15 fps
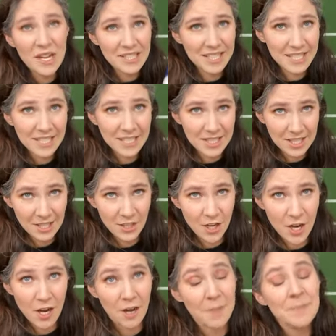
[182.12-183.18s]
want to
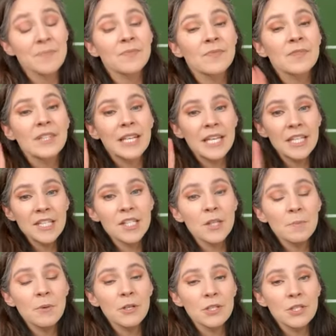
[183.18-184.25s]
consider is
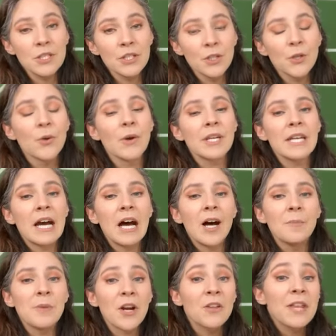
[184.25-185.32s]
the person you're going to
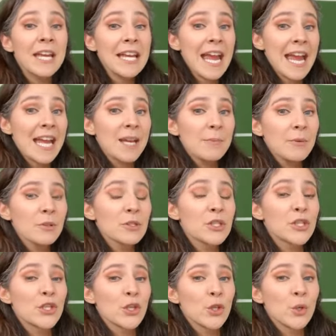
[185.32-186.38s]
help are they able
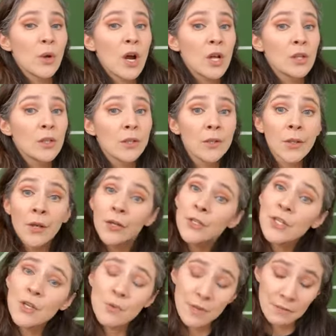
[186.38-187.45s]
to
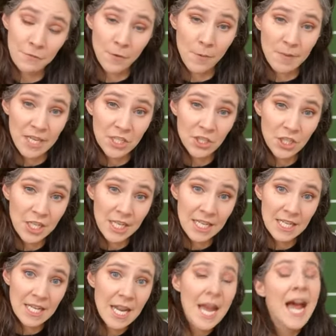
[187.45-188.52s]
learn new
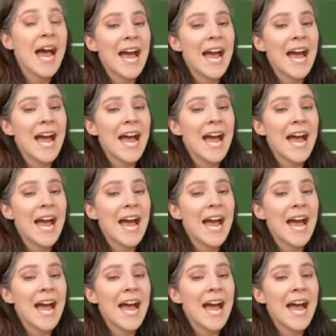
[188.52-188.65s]
information